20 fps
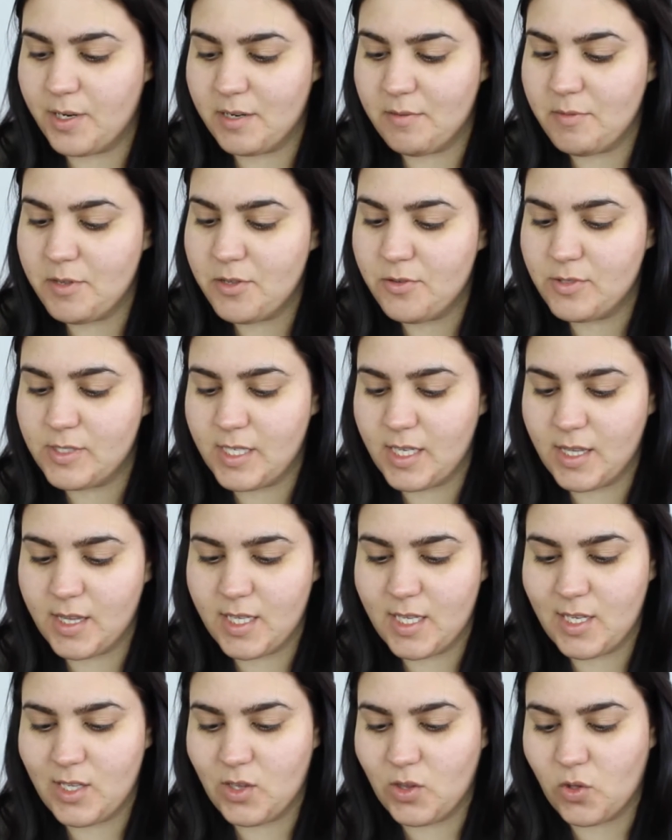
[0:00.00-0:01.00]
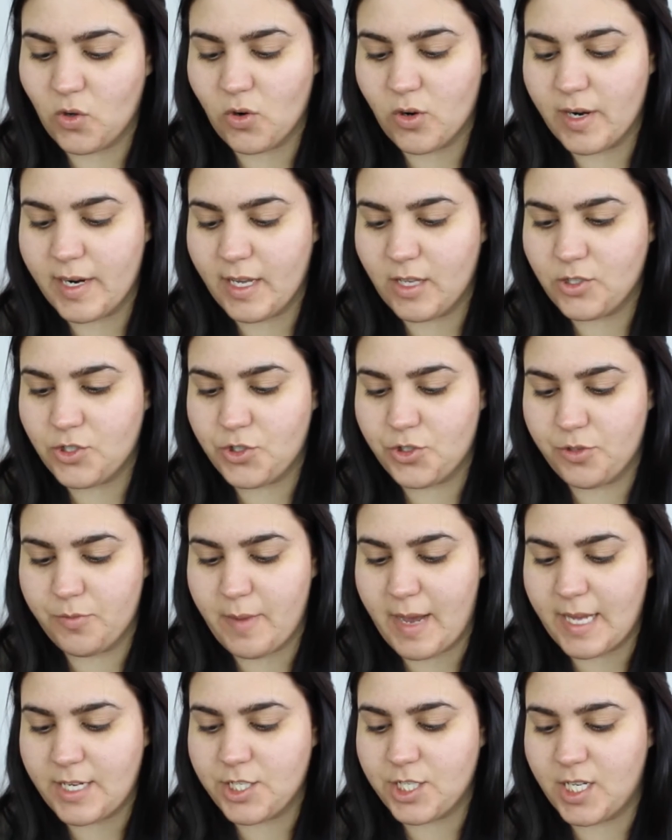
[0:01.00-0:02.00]
going to be using the L'Oreal True
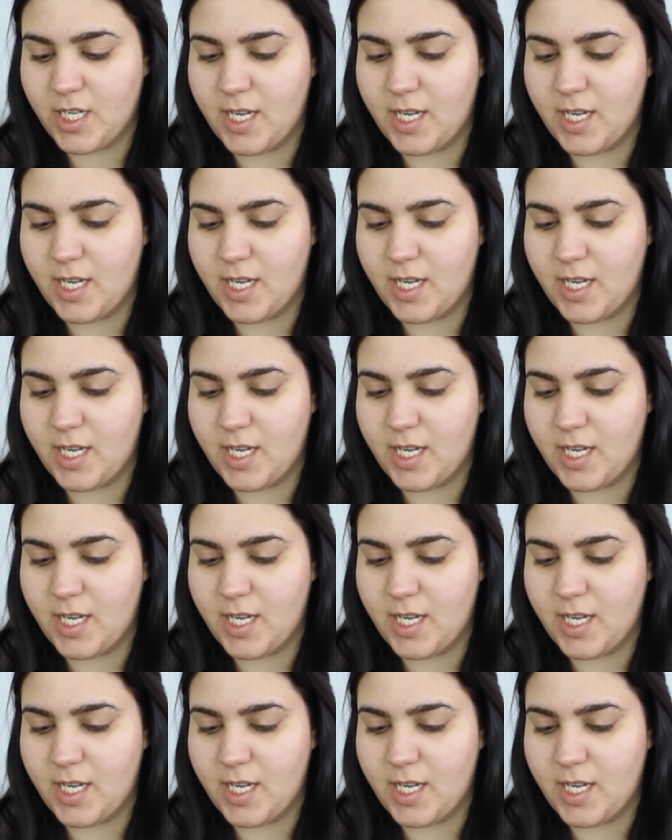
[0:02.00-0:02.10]
Match